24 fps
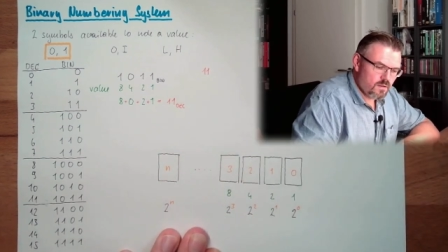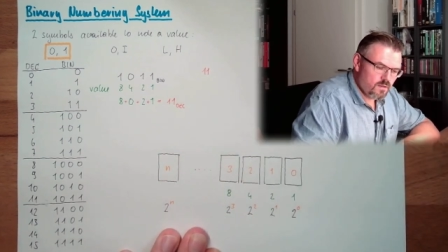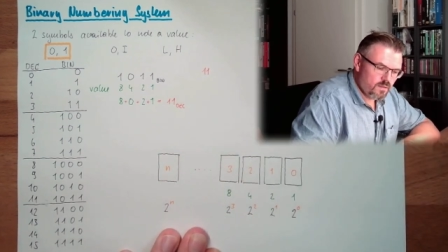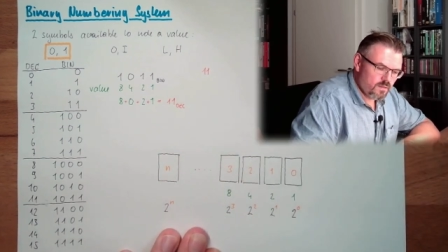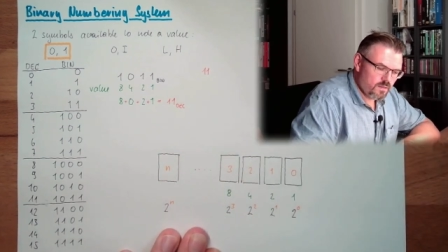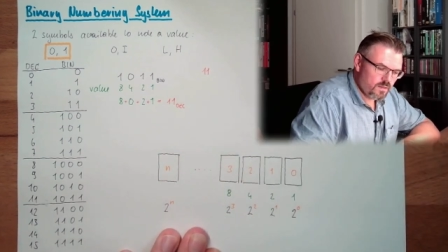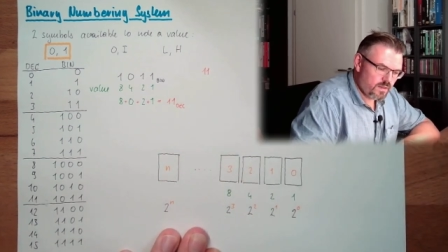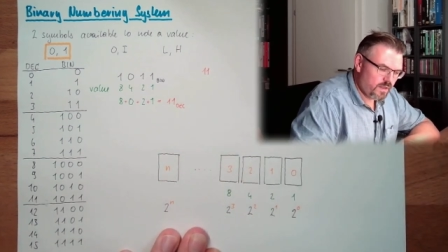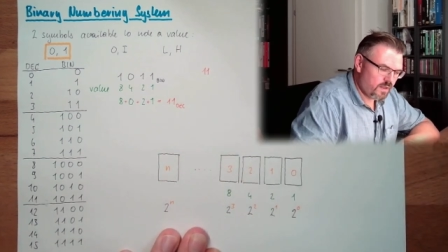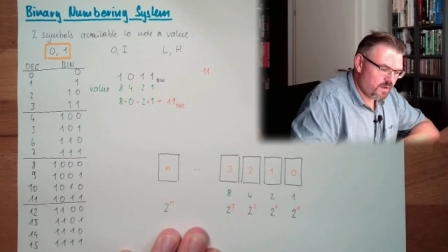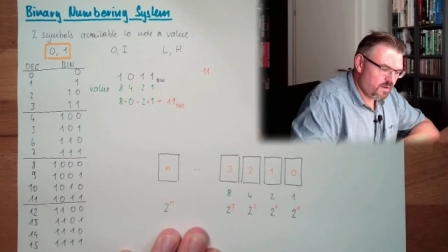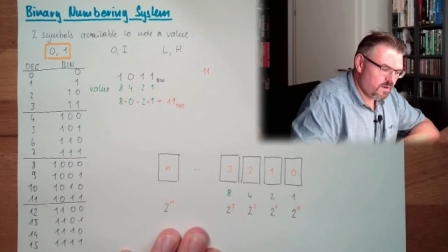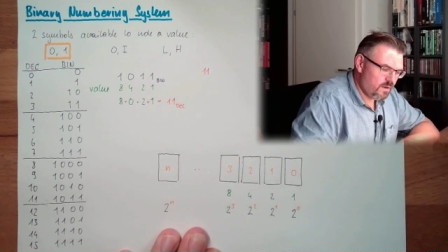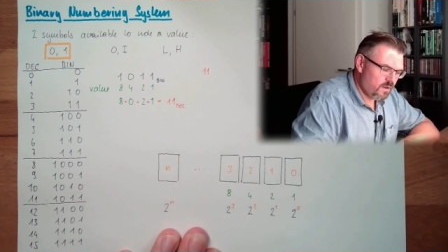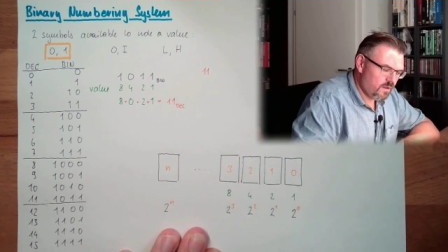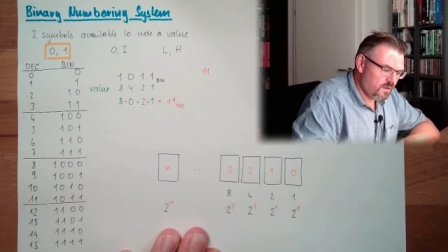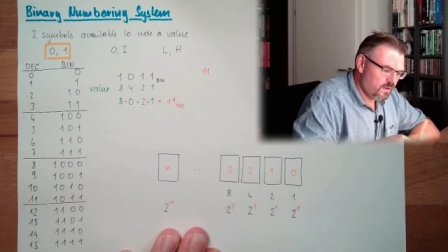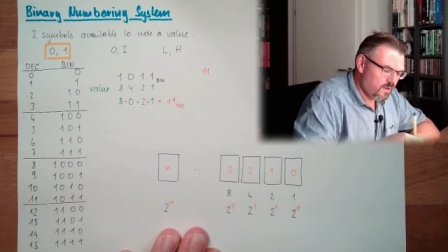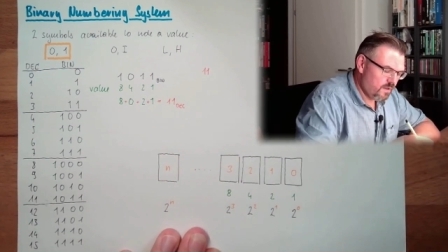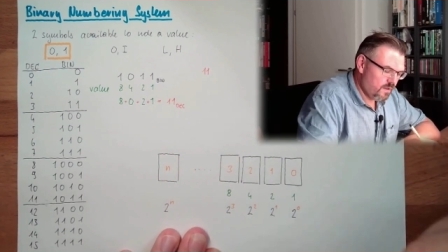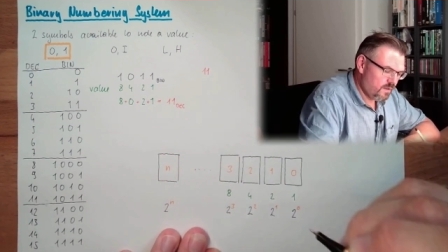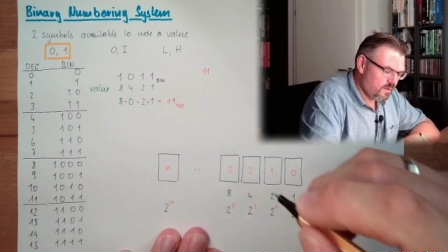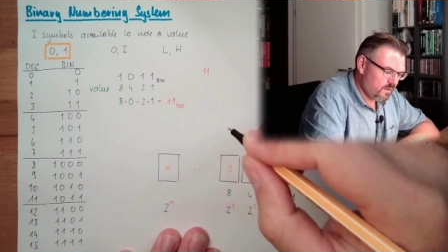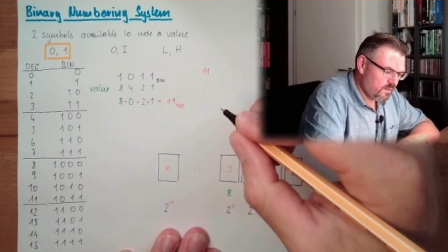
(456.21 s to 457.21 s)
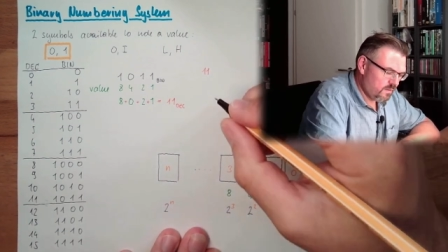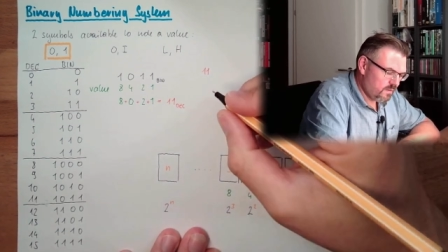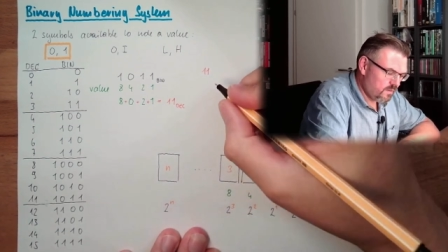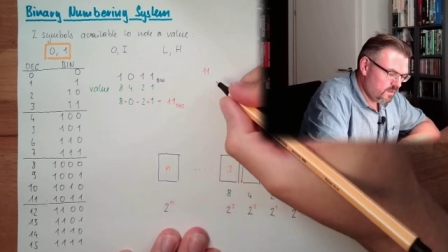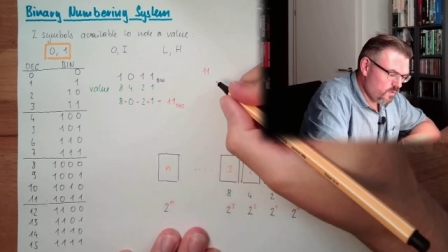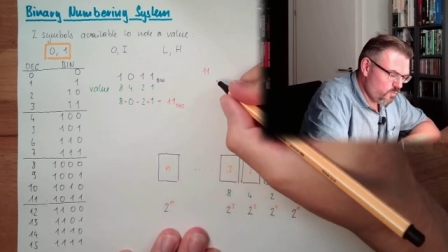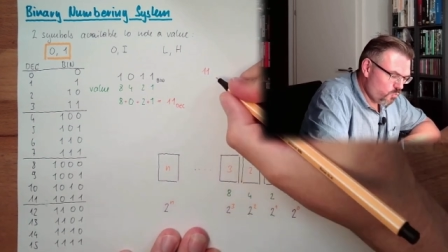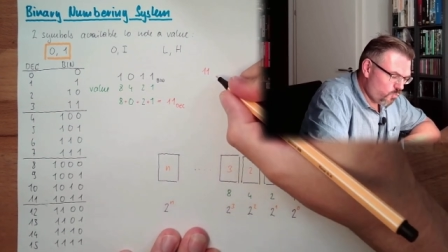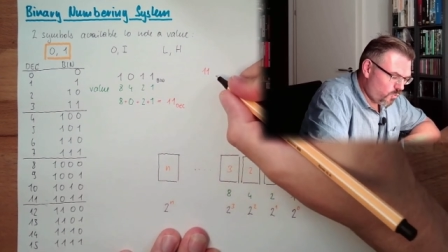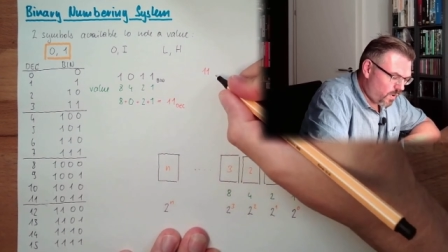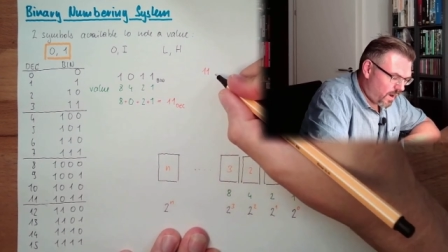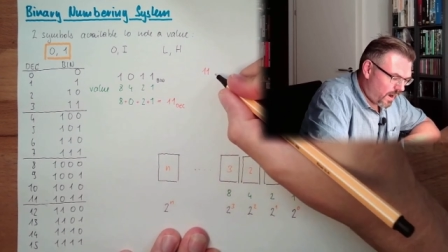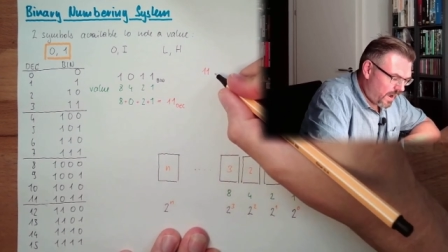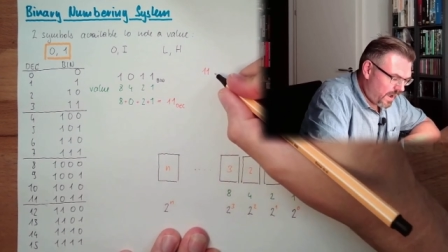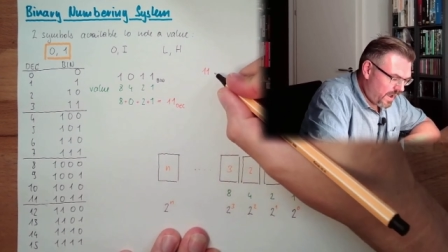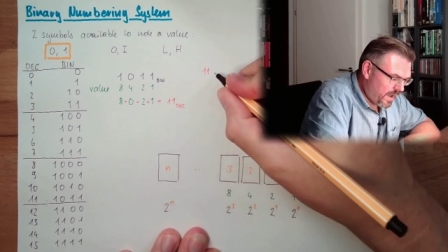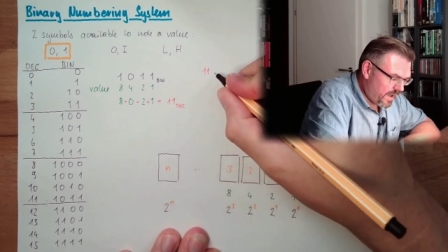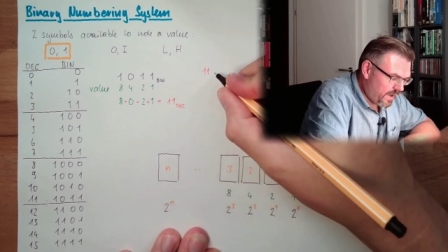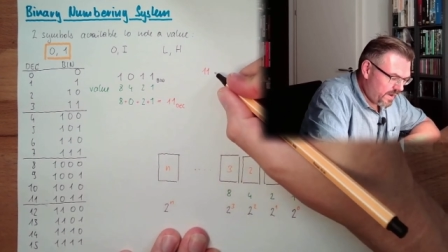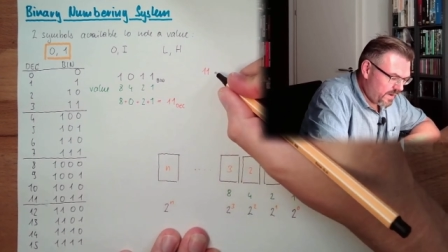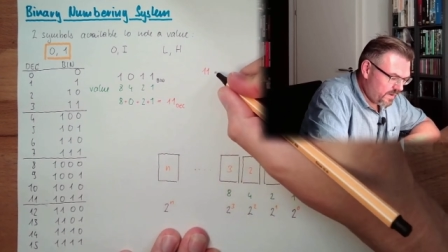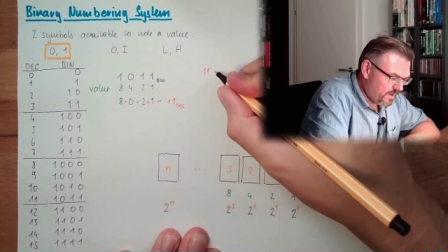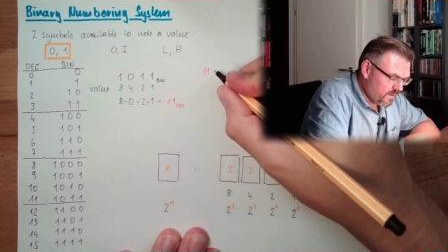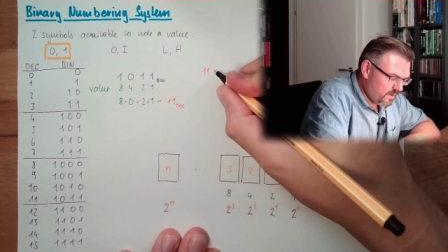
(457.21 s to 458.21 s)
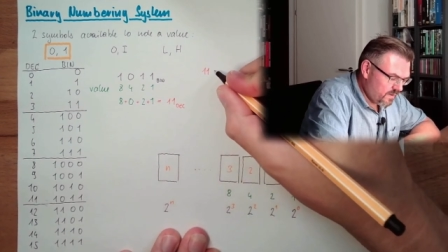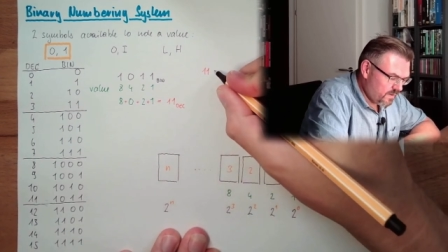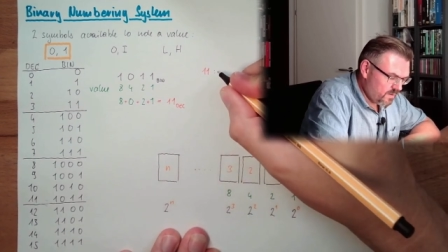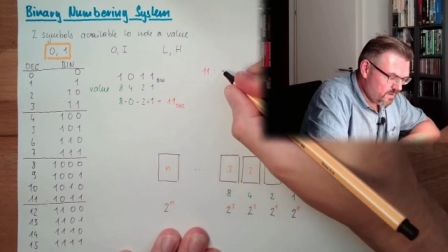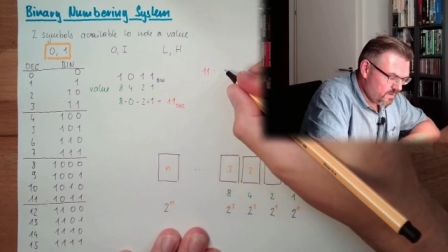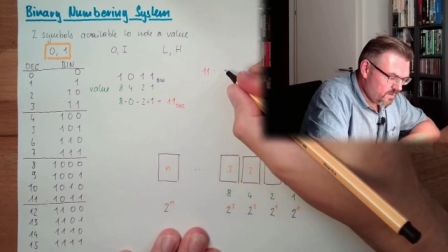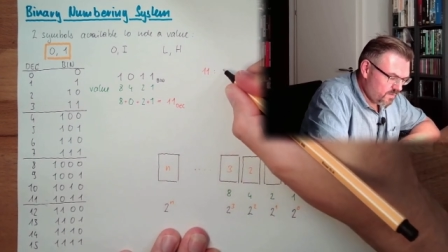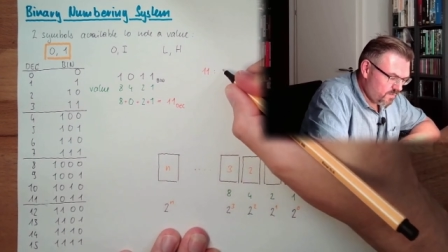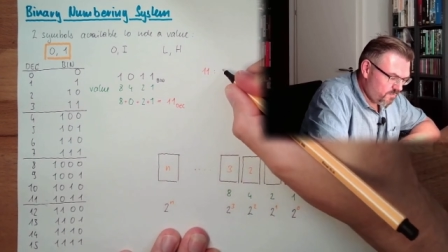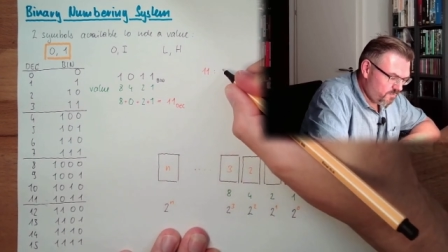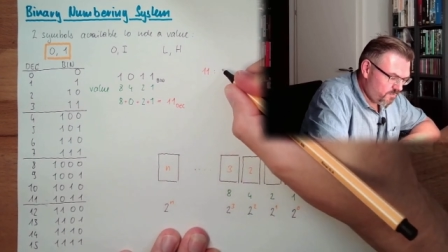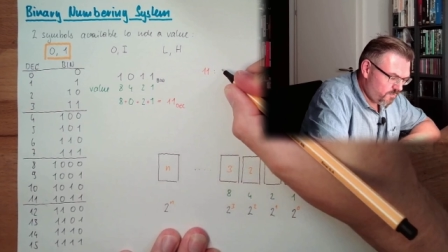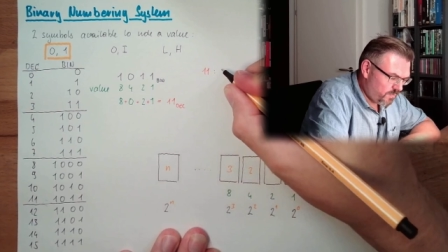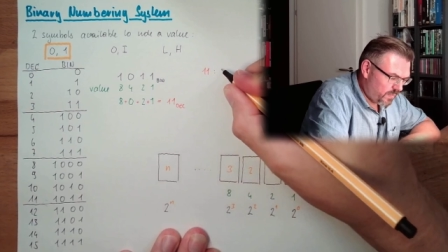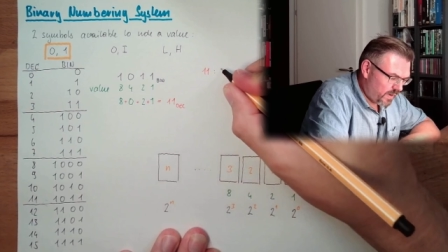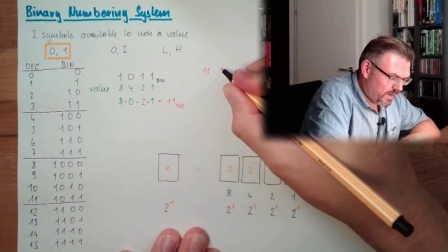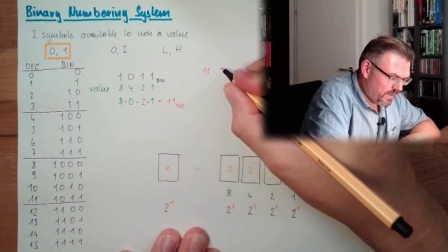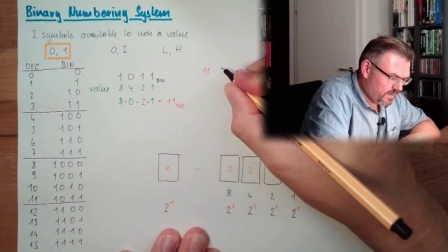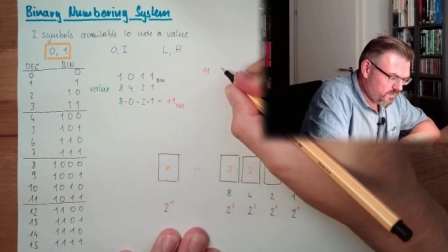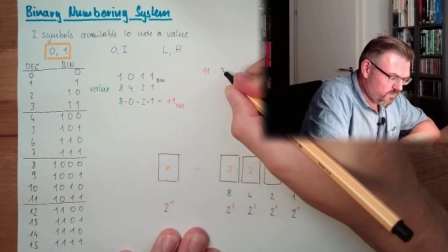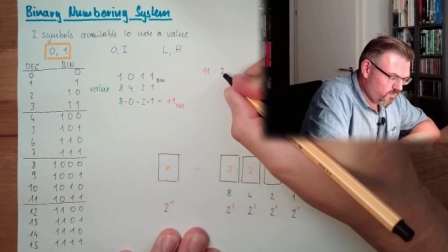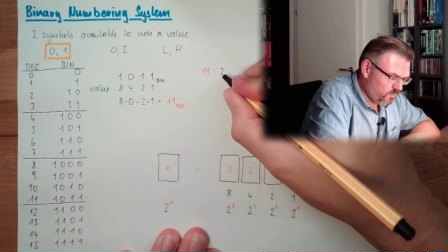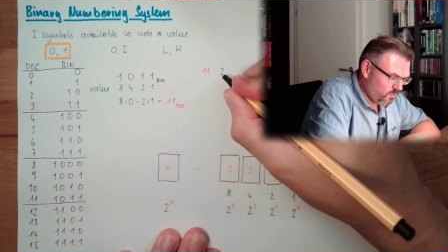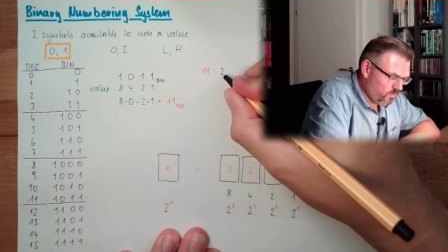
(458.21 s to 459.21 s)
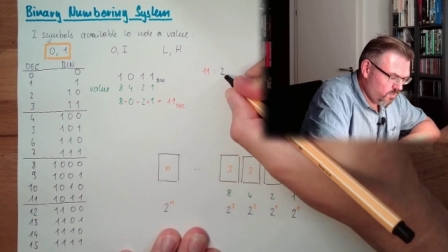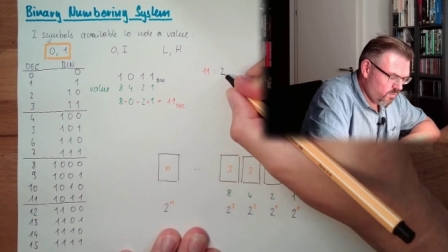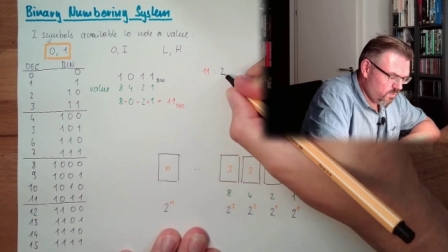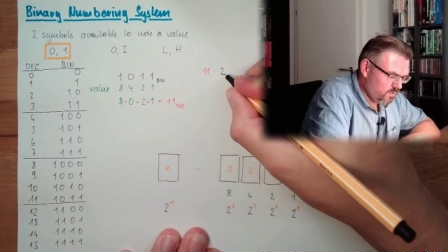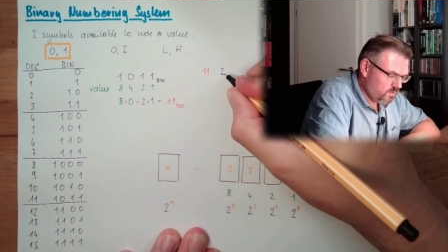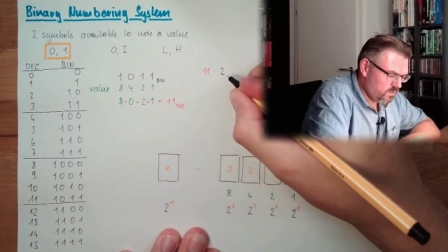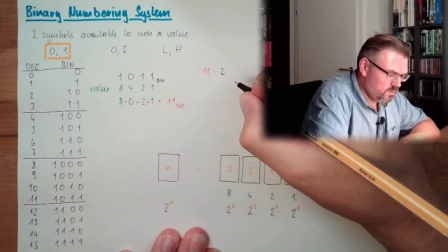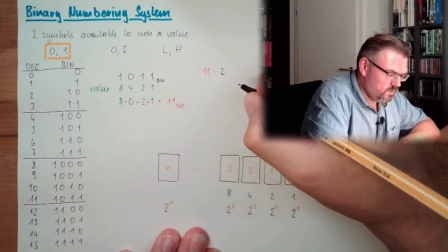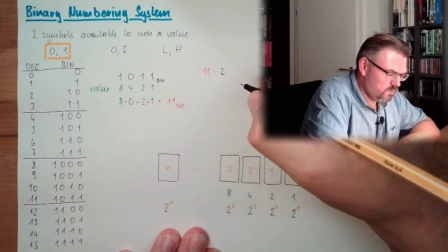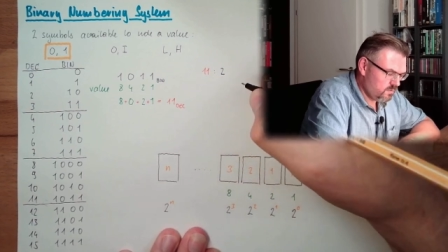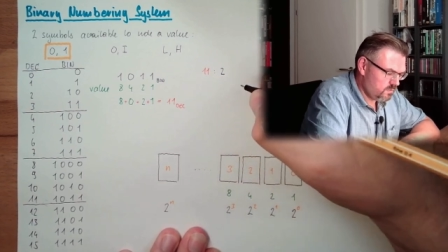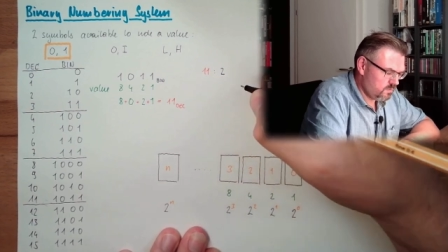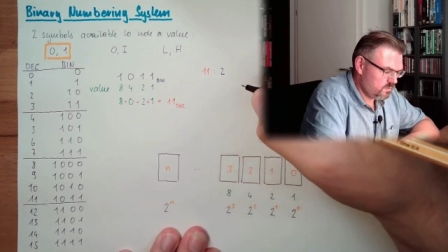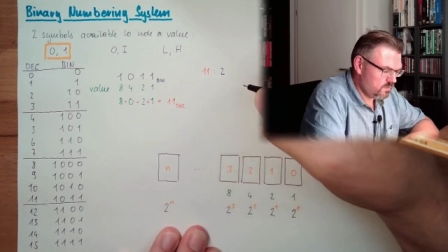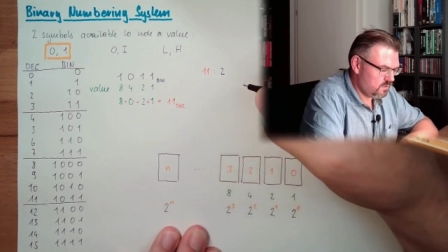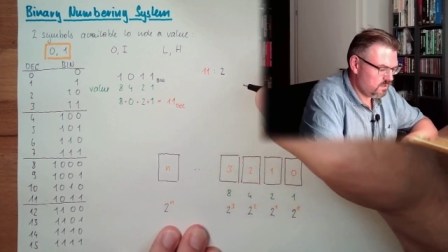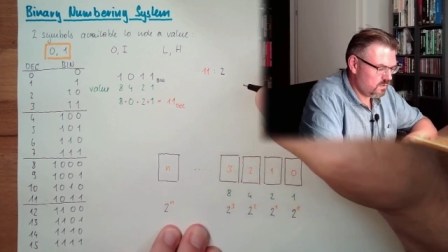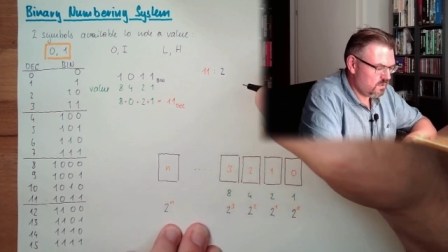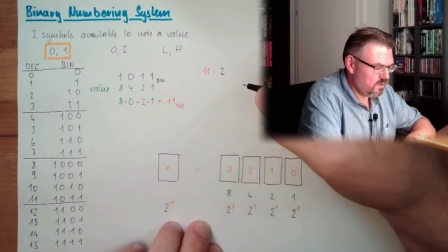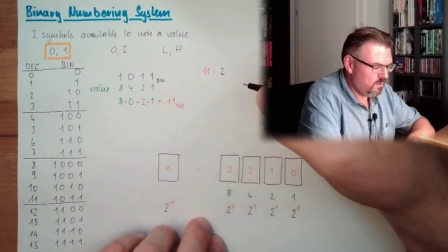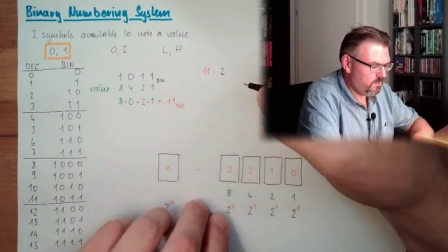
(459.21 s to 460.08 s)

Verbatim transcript: Then divide by 2, yeah?